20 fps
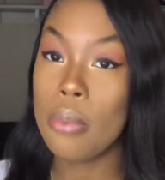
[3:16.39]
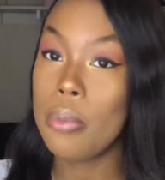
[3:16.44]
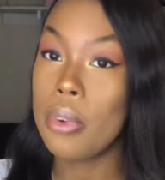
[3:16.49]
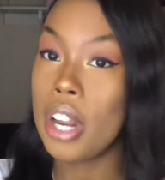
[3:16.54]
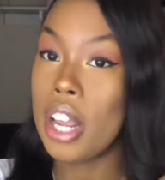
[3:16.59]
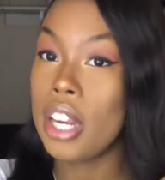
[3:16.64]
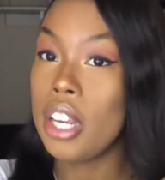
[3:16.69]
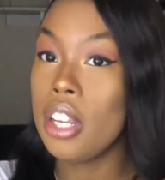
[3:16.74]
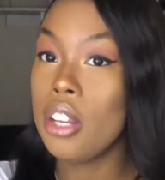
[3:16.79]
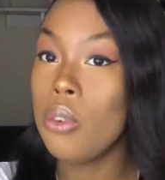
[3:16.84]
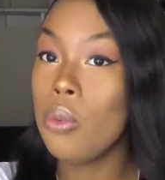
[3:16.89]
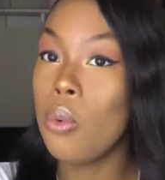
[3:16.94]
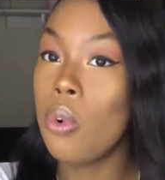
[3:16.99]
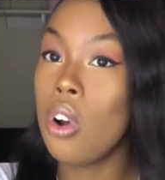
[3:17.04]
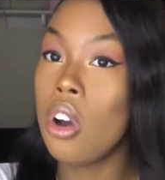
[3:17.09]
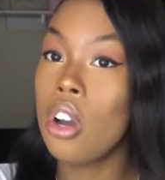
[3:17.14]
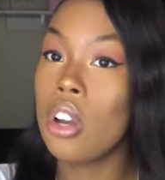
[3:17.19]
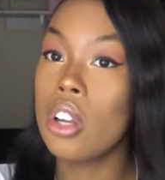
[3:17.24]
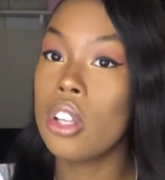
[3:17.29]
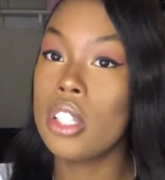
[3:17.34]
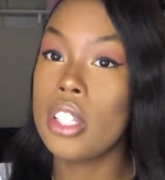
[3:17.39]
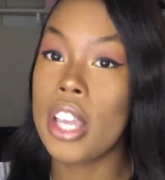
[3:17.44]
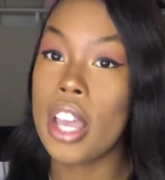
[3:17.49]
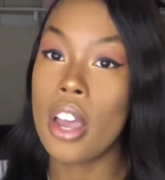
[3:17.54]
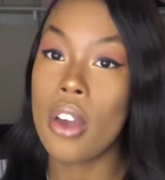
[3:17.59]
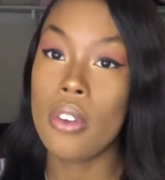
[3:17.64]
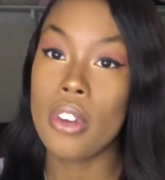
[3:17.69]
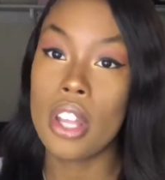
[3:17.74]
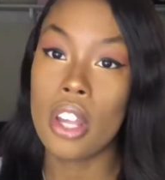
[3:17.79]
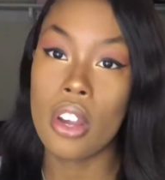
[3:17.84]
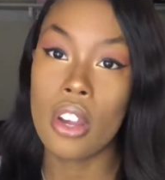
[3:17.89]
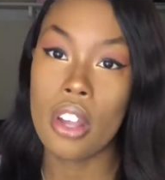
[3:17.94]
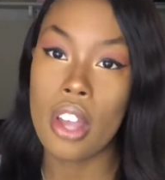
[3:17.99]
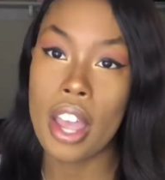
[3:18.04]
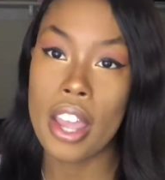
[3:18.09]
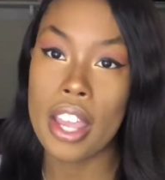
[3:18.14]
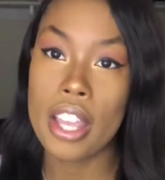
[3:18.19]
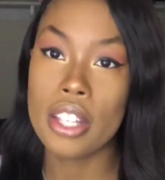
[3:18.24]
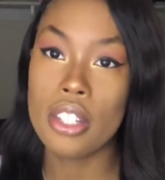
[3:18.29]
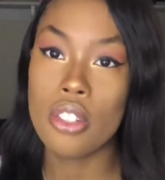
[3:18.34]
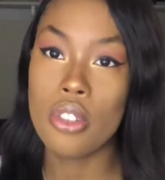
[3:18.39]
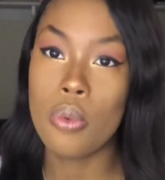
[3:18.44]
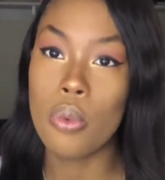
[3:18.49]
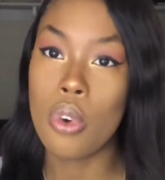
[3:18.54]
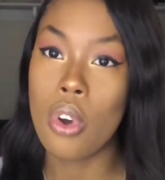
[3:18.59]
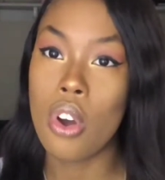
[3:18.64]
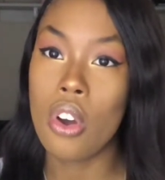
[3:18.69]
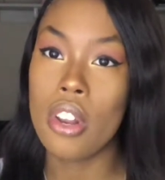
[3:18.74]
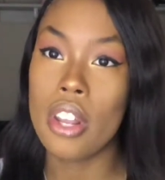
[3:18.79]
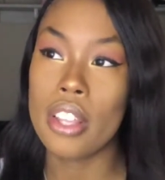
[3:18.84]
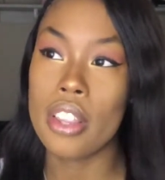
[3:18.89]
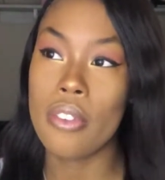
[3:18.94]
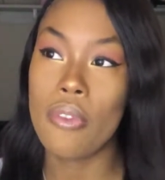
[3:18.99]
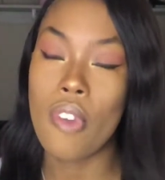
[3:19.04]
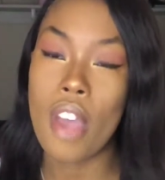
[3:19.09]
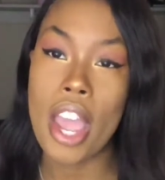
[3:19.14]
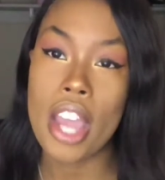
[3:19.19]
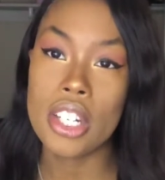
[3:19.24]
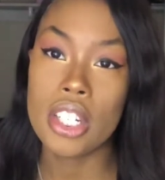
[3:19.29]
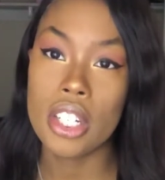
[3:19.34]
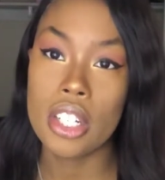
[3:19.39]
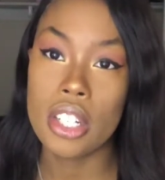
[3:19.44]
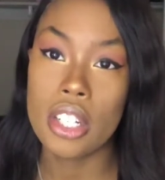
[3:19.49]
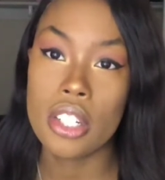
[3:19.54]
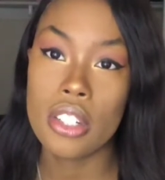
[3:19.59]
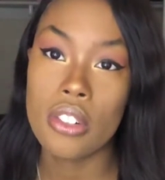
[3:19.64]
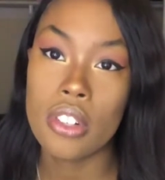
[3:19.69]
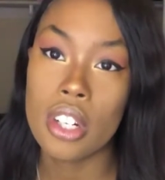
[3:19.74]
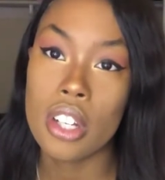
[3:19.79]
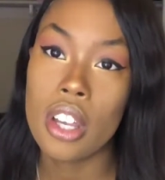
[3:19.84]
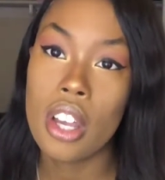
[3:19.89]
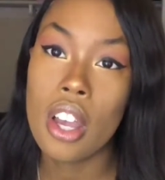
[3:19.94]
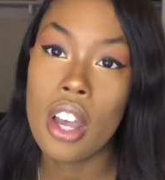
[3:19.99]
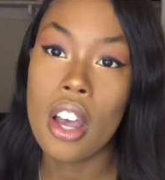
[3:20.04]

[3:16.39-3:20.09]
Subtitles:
But I did walk down, like, I guess you would call it like the fashion district